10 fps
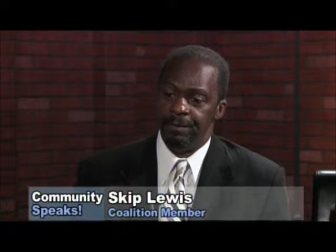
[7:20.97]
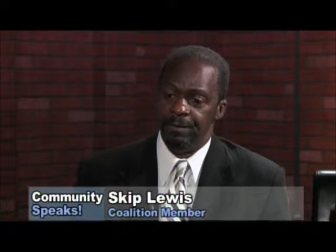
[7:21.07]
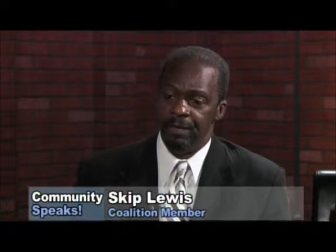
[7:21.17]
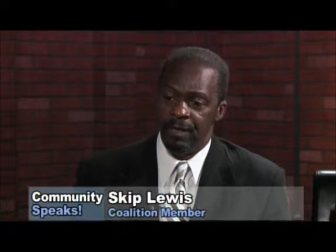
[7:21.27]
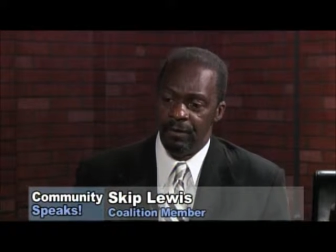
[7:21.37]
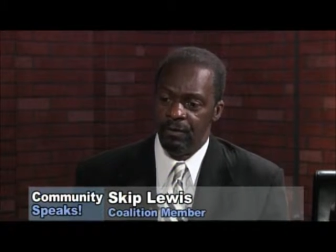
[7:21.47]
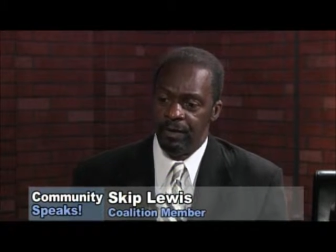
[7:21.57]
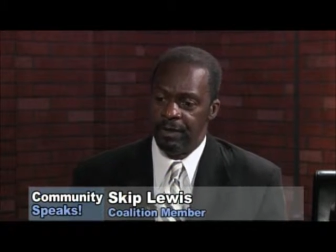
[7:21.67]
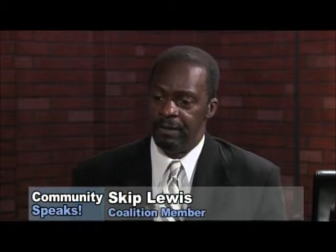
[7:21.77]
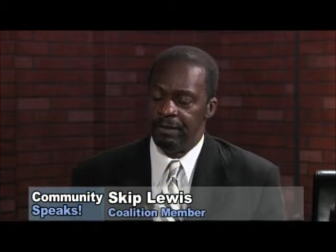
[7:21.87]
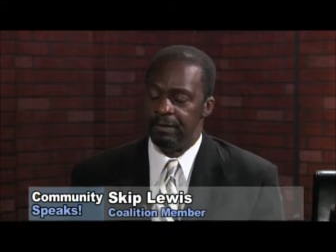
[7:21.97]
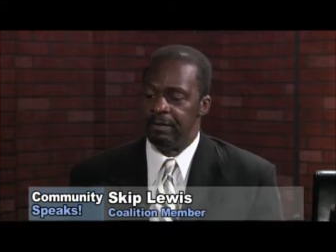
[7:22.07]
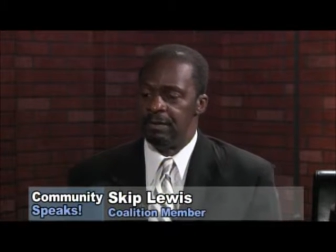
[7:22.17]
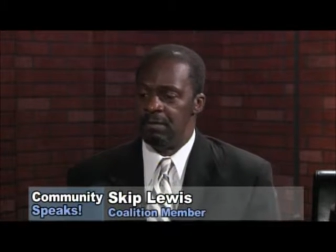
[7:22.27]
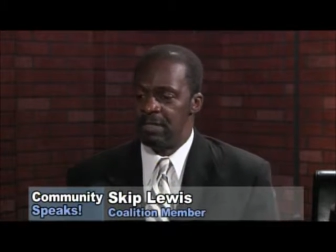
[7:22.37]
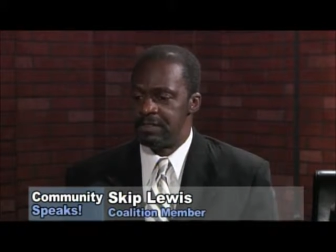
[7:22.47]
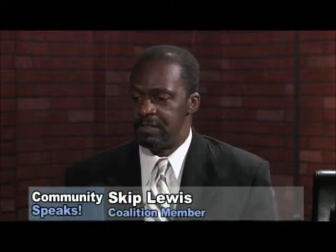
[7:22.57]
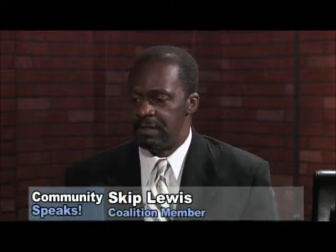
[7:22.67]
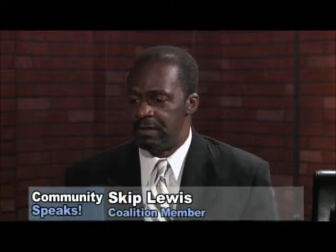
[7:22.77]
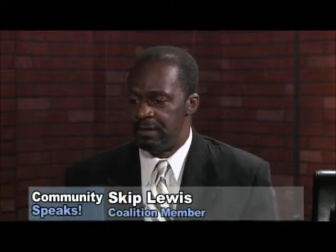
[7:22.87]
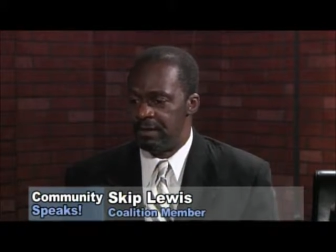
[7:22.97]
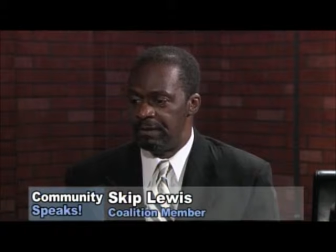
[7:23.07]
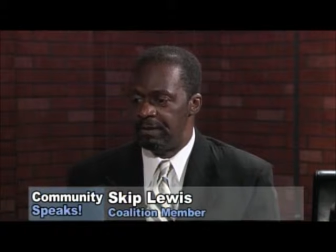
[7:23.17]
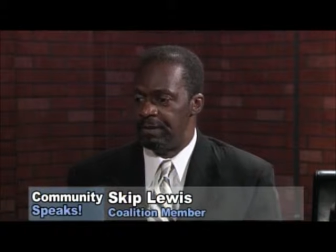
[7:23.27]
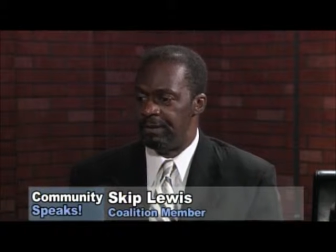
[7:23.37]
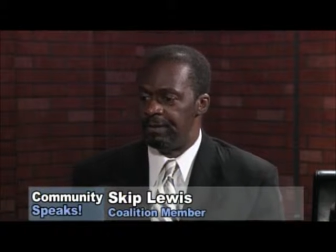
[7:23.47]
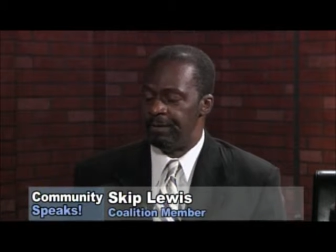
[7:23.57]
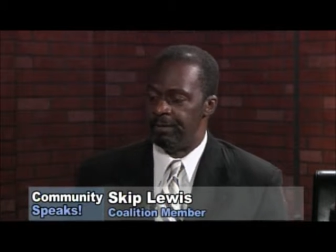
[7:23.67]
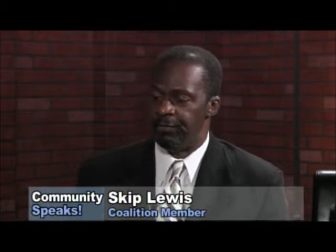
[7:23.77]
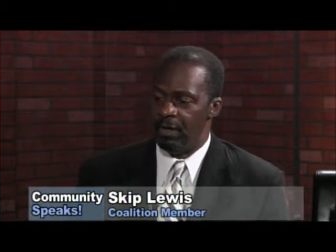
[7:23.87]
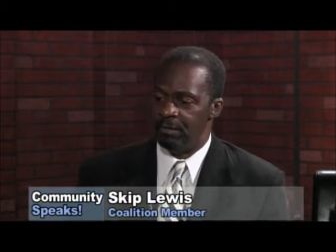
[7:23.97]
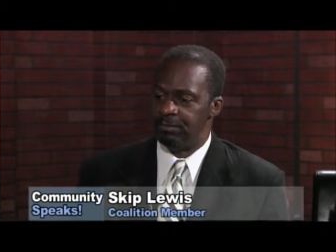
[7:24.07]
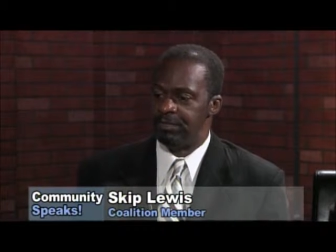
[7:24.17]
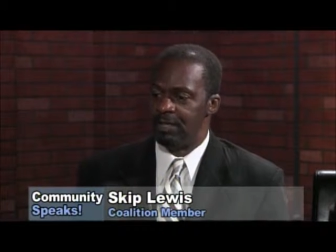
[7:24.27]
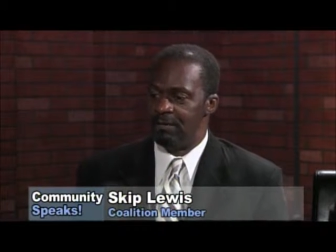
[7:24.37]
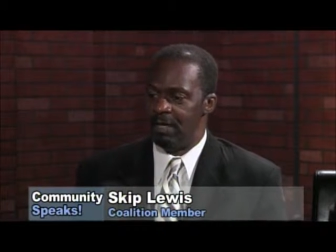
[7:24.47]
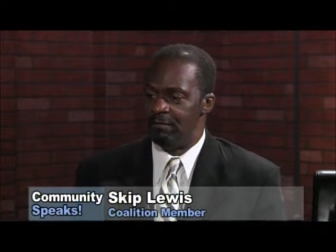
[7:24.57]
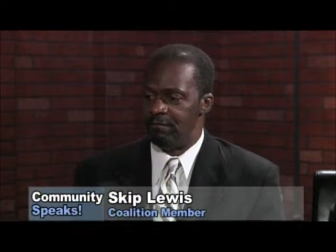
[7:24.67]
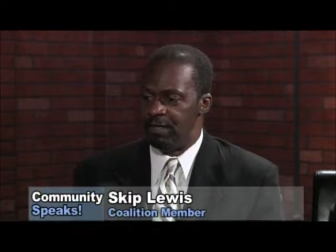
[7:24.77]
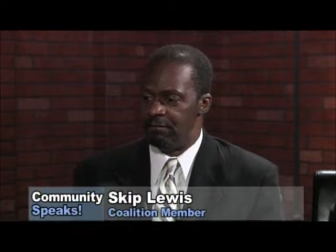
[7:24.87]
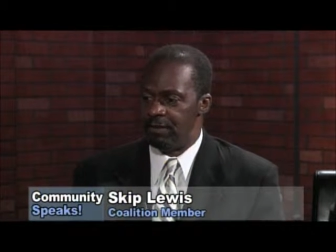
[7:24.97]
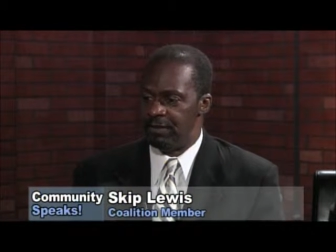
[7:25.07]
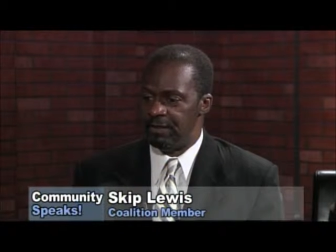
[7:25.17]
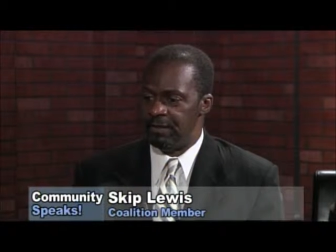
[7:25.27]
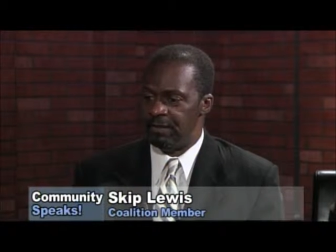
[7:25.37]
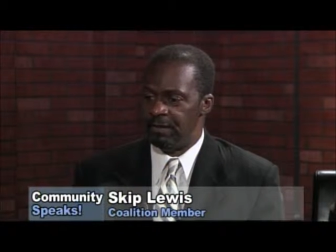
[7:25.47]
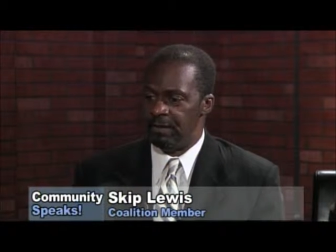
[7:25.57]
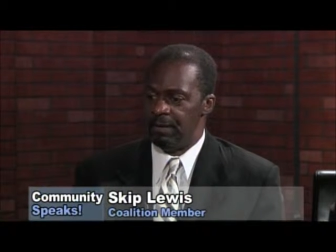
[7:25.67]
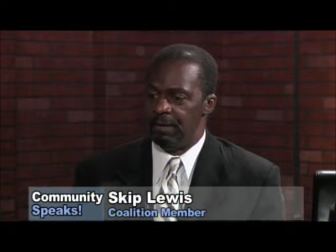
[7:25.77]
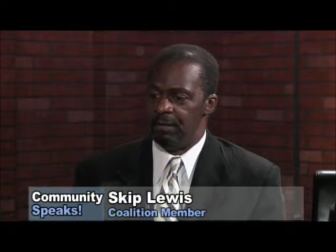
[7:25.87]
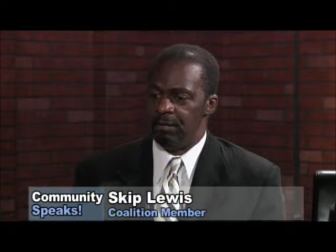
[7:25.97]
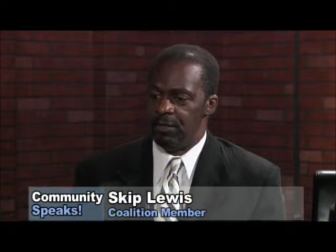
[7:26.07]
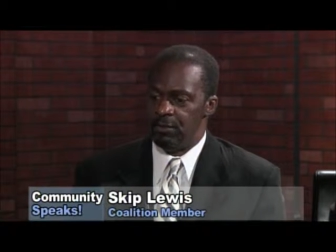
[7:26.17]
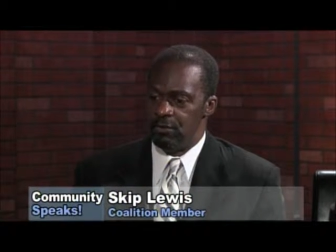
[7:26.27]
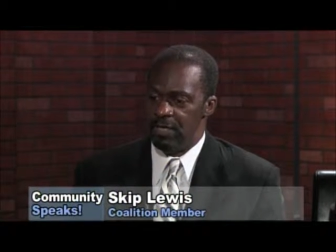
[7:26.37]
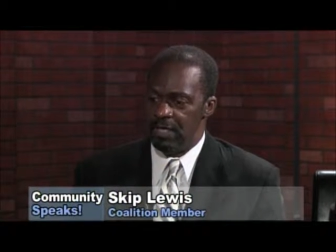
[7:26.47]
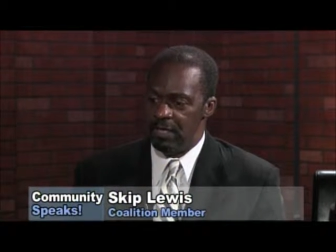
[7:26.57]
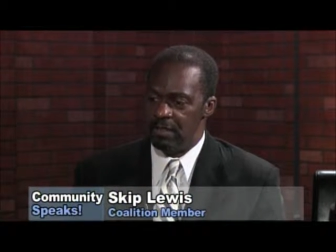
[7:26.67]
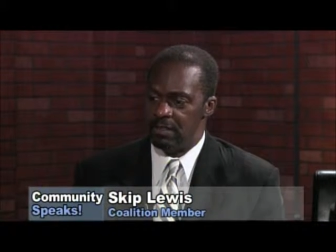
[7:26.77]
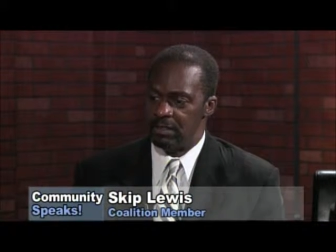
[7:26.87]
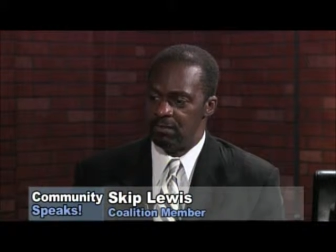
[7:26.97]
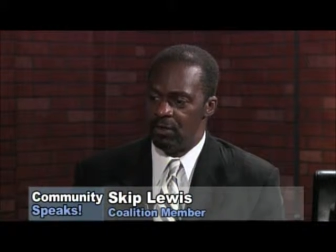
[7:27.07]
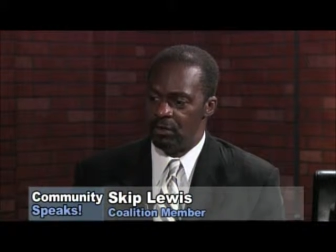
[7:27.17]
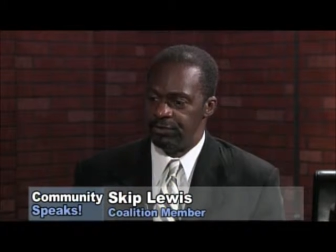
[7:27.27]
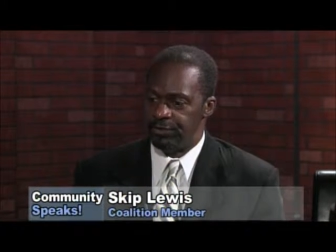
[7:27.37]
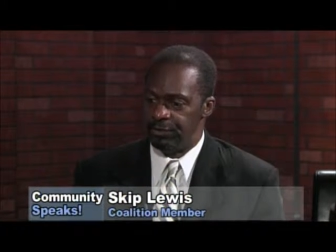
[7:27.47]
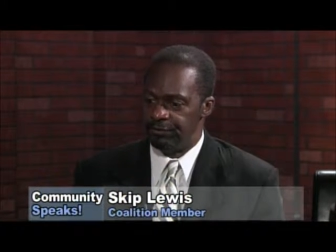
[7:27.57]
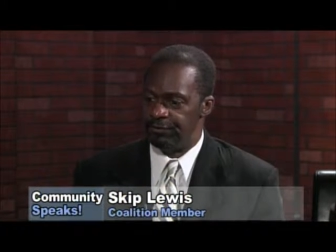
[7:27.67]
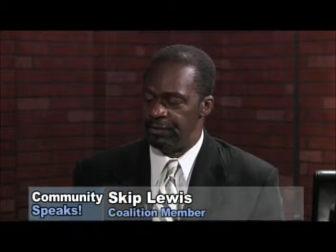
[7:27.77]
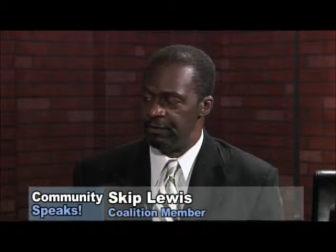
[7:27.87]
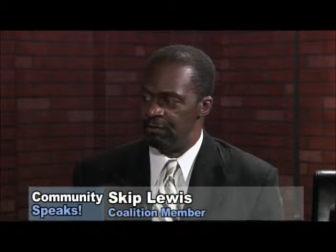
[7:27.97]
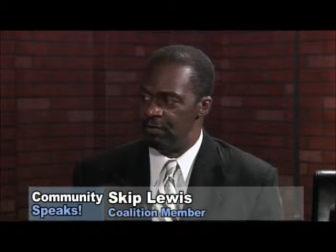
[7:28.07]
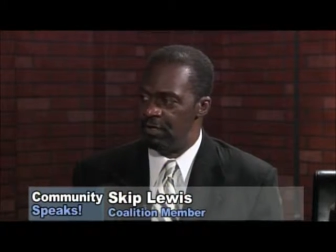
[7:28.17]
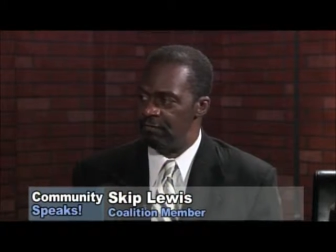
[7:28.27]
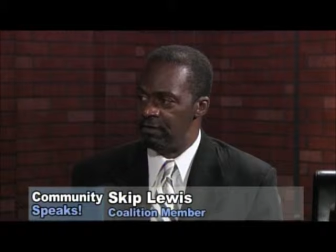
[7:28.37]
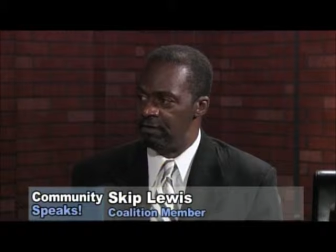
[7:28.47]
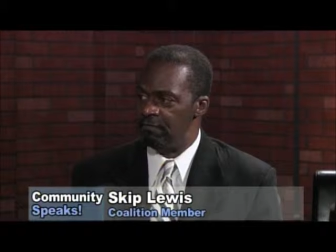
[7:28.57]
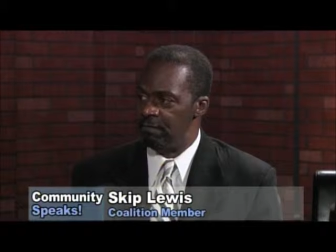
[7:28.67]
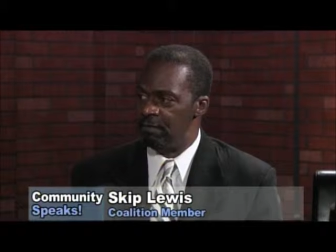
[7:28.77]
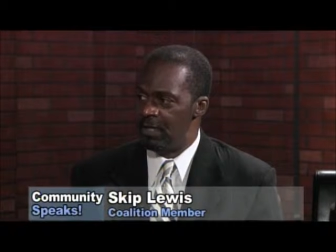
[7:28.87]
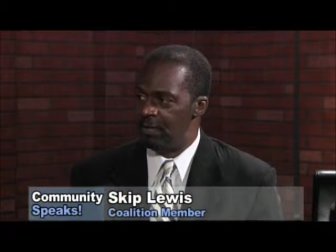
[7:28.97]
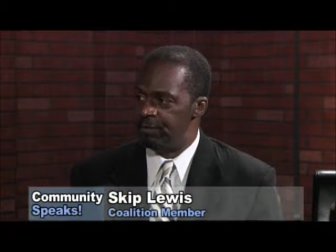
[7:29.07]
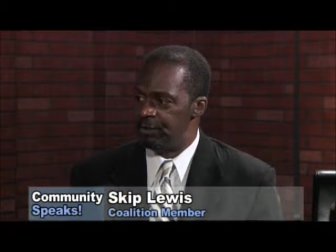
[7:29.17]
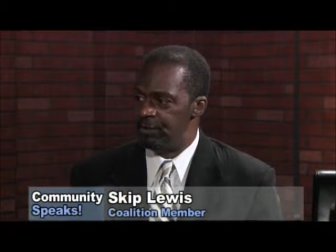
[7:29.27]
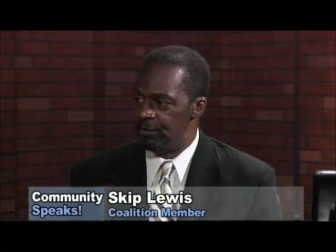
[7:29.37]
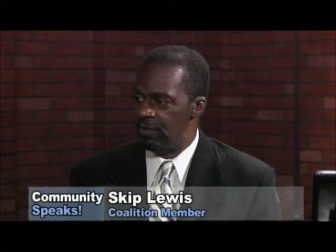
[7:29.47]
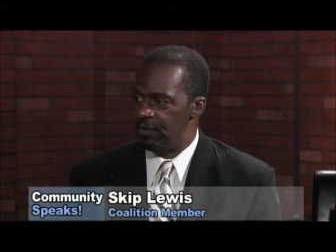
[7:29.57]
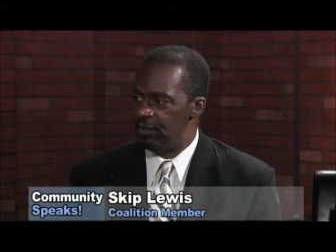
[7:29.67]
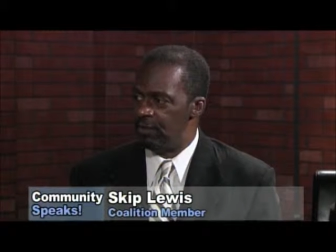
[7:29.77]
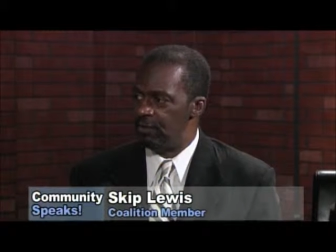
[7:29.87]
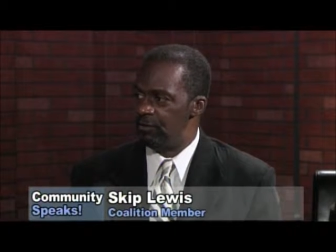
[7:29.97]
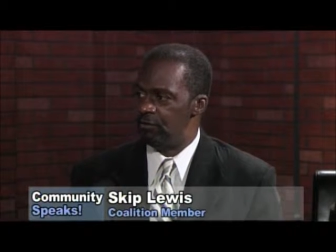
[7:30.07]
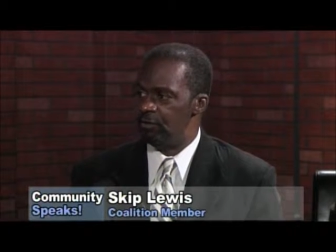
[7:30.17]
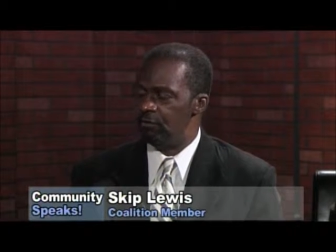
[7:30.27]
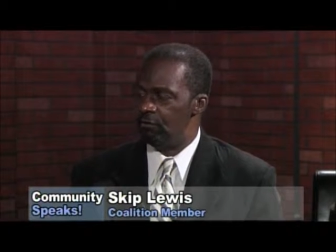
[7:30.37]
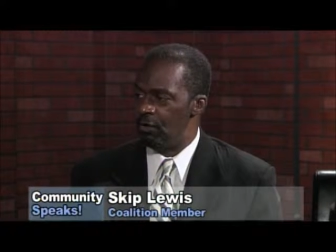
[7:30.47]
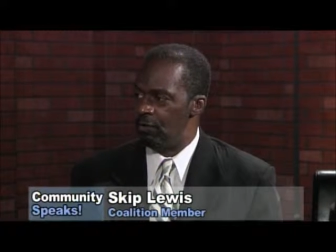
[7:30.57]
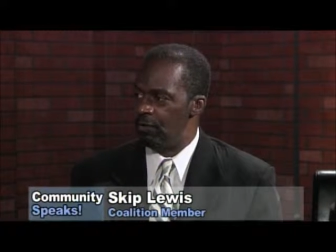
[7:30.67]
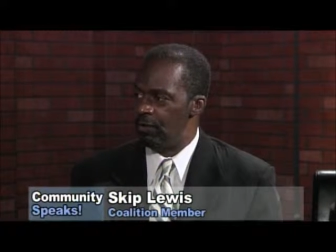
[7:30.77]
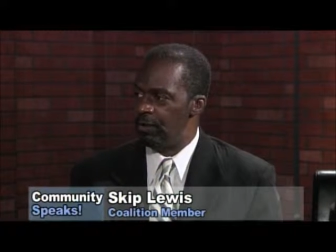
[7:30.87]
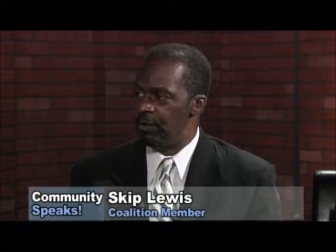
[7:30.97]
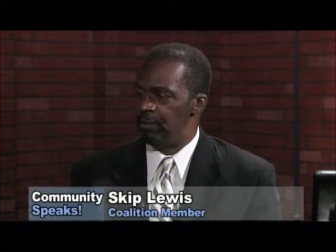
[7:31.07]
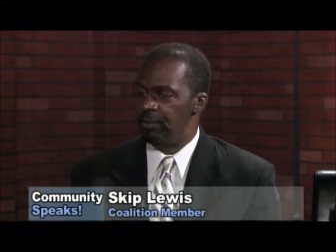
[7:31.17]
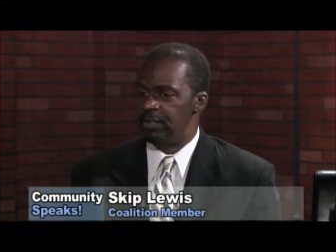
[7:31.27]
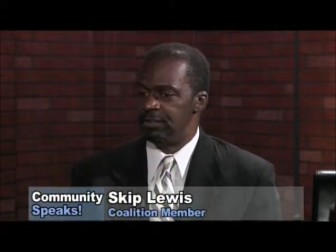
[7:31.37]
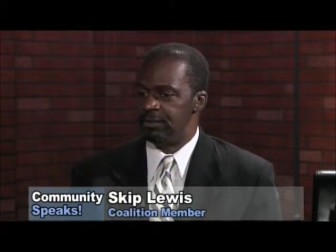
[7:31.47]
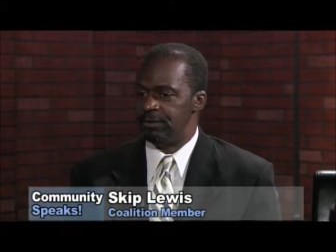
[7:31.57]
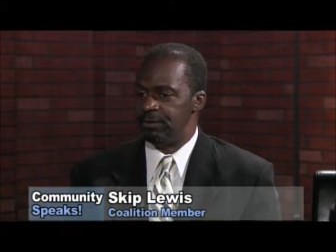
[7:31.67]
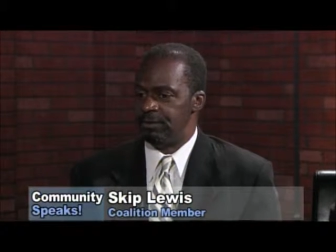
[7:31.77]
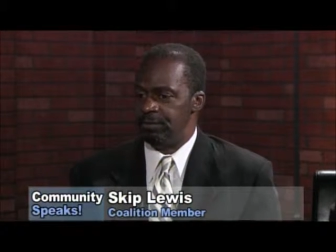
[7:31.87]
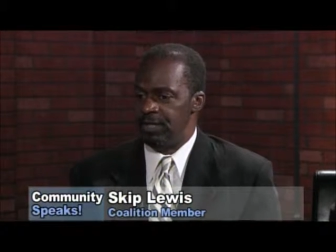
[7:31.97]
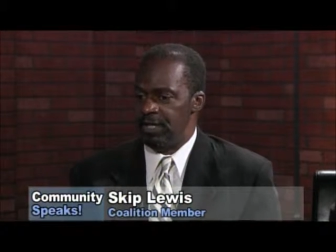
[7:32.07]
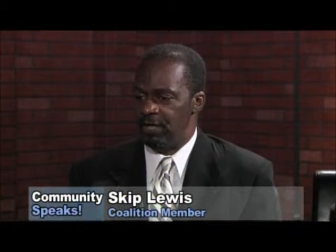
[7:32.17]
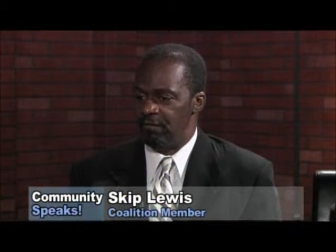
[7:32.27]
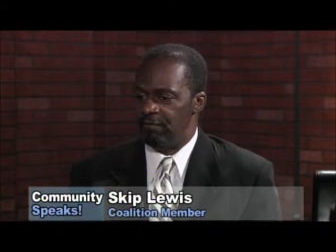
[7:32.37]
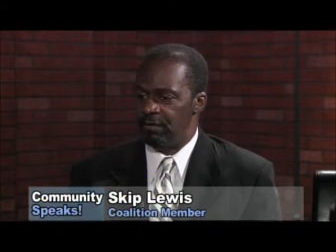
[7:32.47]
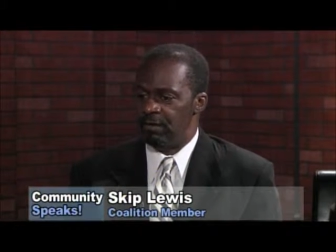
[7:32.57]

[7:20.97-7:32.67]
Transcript: Not only domestic problems come out of that right there, but you hinder small children. You never give them an opportunity to grow, because behavior.